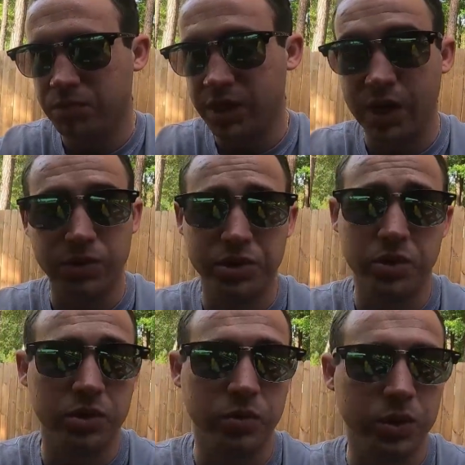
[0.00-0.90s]
Yeah, I really
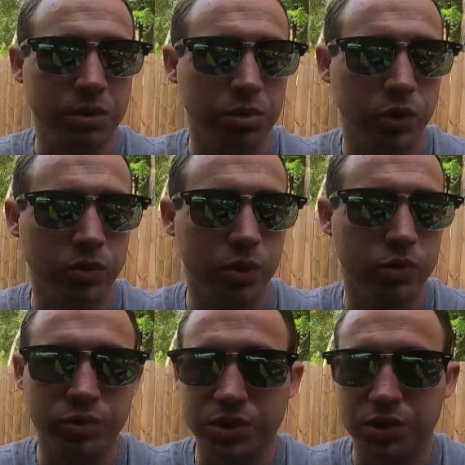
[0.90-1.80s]
don't know what the blower
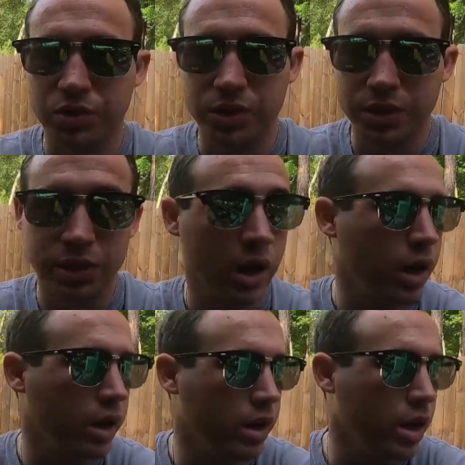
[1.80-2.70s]
motor resistor is,
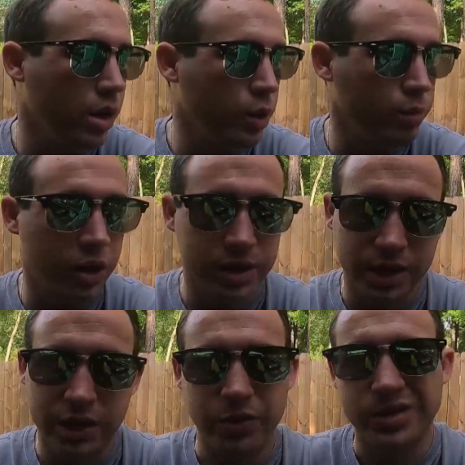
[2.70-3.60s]
but
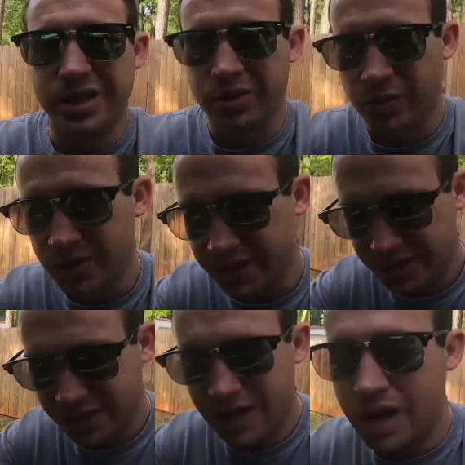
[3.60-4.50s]
I know exactly where it
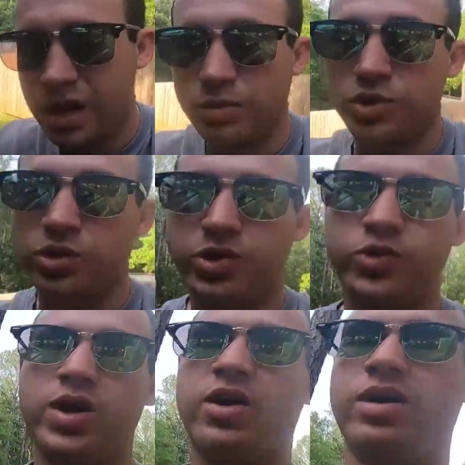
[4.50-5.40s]
is. I'm gonna show
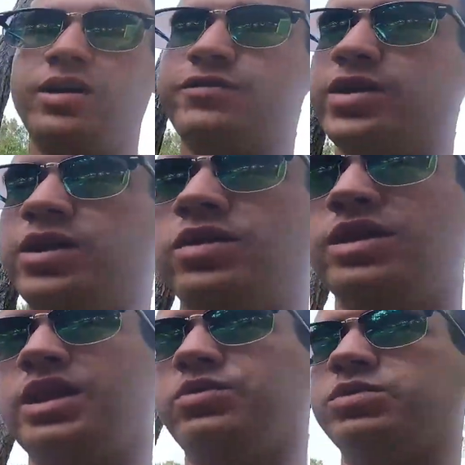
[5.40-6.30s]
you how I found out
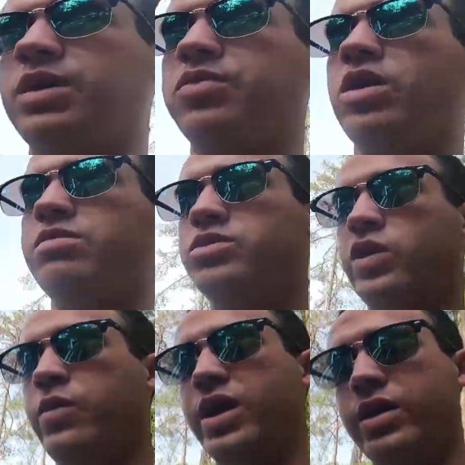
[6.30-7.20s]
that was my problem.
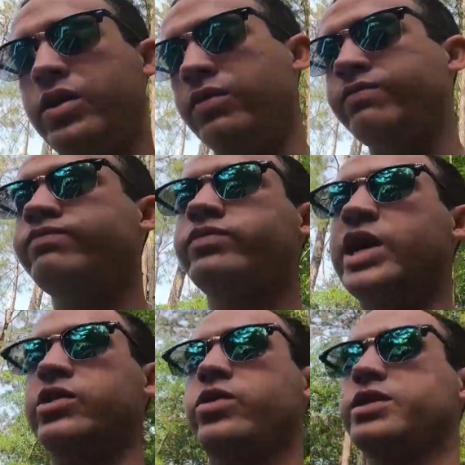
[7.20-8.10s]
So I went out here
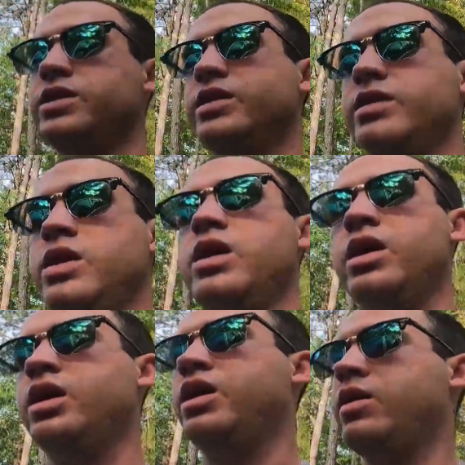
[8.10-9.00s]
after I said
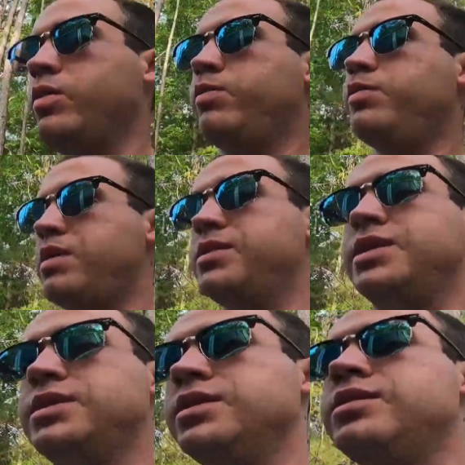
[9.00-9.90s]
maybe
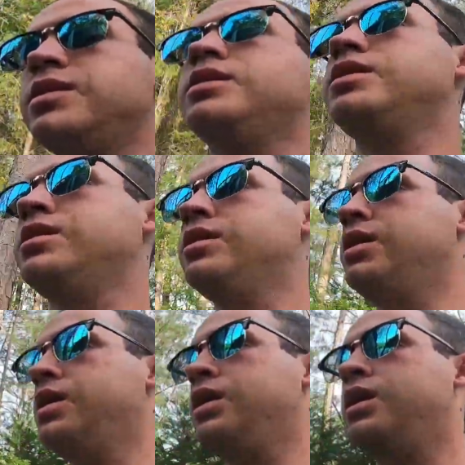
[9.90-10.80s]
that's it,
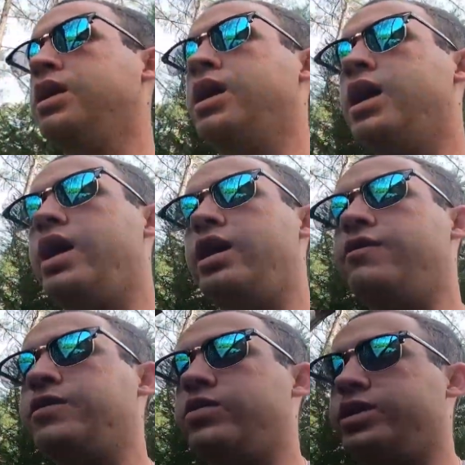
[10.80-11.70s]
and
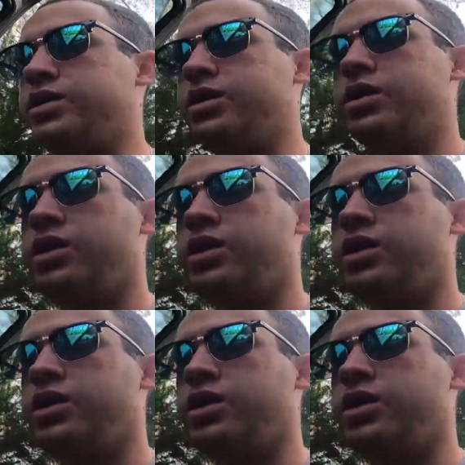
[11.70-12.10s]
I found it.